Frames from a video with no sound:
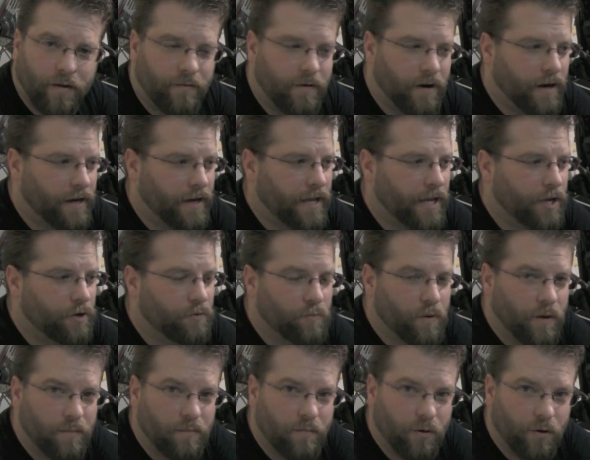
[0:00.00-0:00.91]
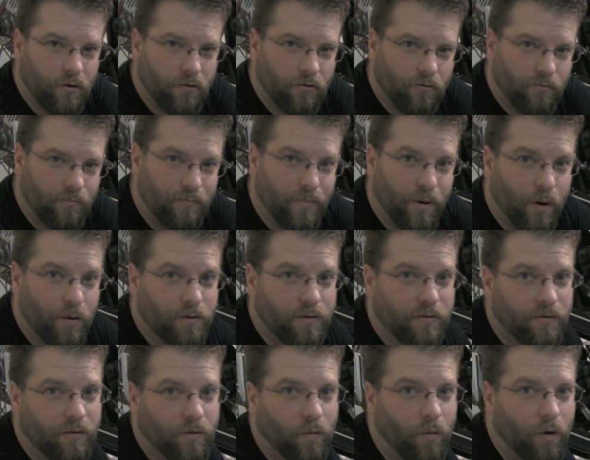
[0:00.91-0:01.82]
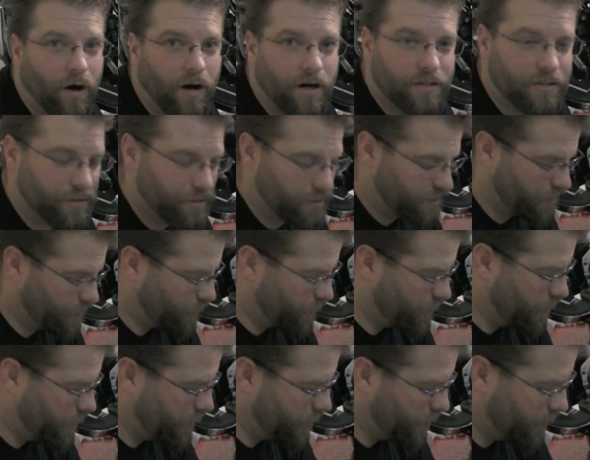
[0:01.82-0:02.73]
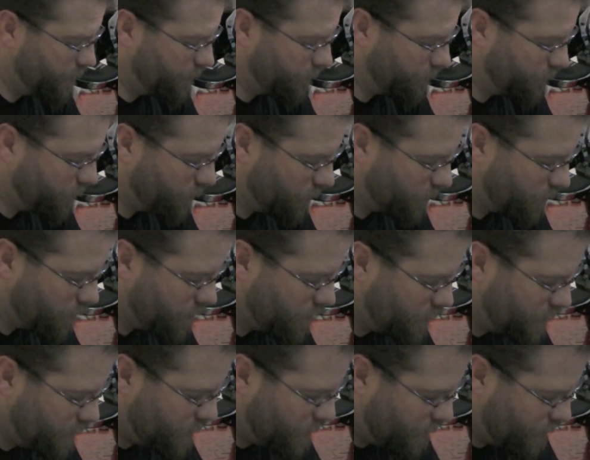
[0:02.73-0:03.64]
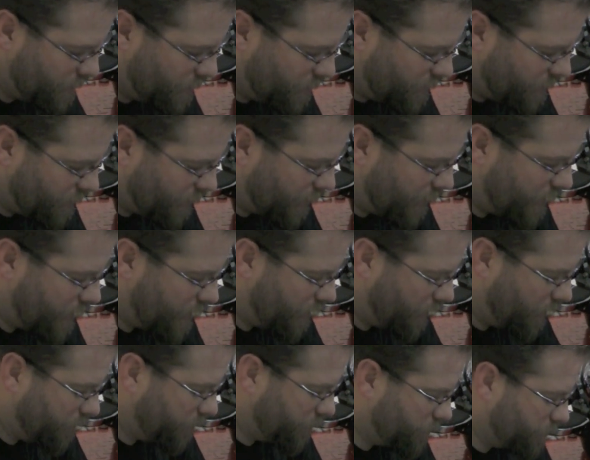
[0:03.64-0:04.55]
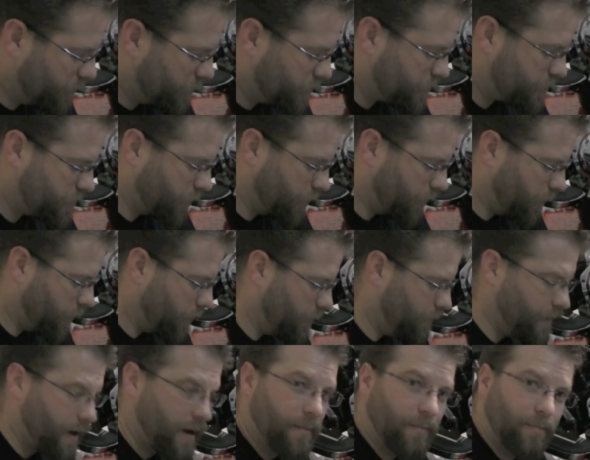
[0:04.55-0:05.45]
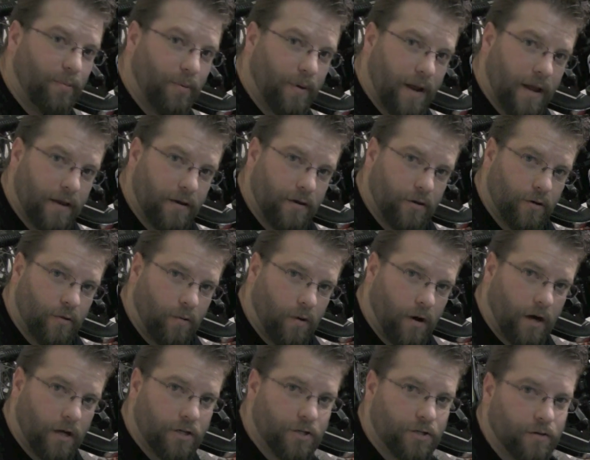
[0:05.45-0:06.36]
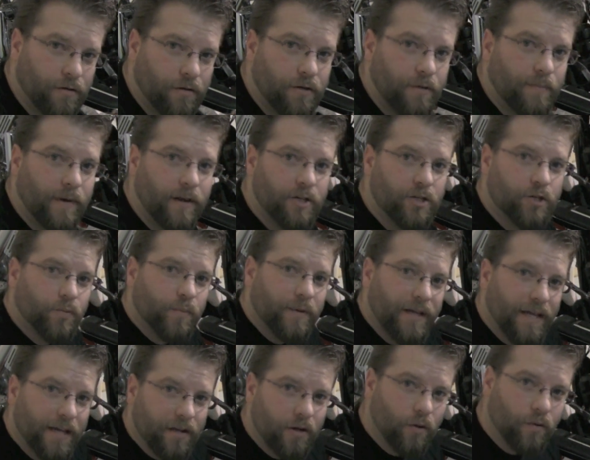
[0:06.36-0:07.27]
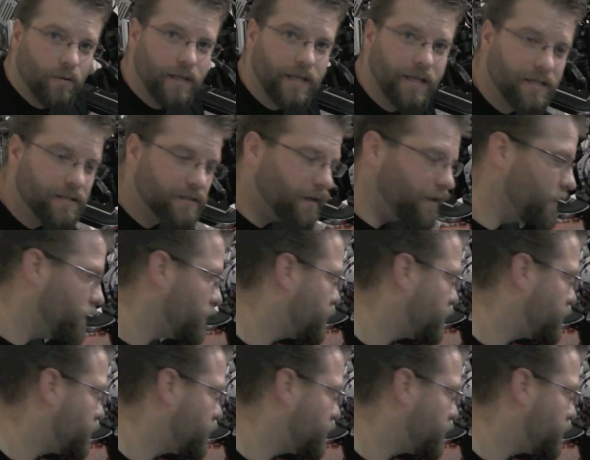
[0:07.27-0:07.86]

I've gone ahead and removed both of the washers that were on here before. And now I'm going to install my brand new washer to make sure we get no leaks on